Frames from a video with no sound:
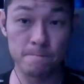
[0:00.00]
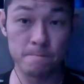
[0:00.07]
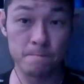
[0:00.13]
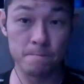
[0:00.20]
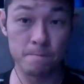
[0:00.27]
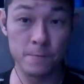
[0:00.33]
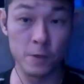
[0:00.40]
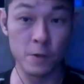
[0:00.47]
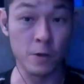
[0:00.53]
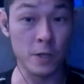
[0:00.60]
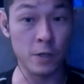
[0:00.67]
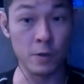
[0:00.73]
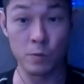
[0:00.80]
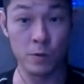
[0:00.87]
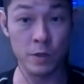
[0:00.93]

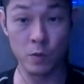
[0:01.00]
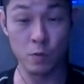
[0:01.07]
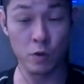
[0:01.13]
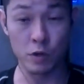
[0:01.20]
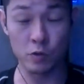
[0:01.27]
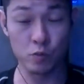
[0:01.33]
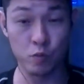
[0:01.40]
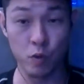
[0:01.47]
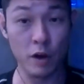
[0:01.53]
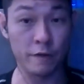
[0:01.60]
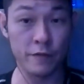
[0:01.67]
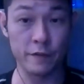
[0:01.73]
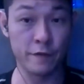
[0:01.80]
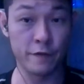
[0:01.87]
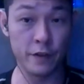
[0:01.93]
he was one of
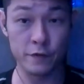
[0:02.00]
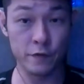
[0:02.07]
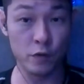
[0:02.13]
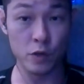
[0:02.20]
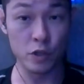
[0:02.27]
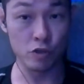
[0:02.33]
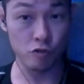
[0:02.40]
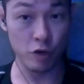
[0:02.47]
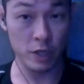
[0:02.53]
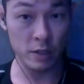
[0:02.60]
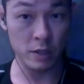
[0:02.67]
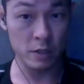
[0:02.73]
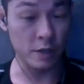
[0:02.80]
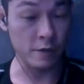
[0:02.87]
the first few instructors.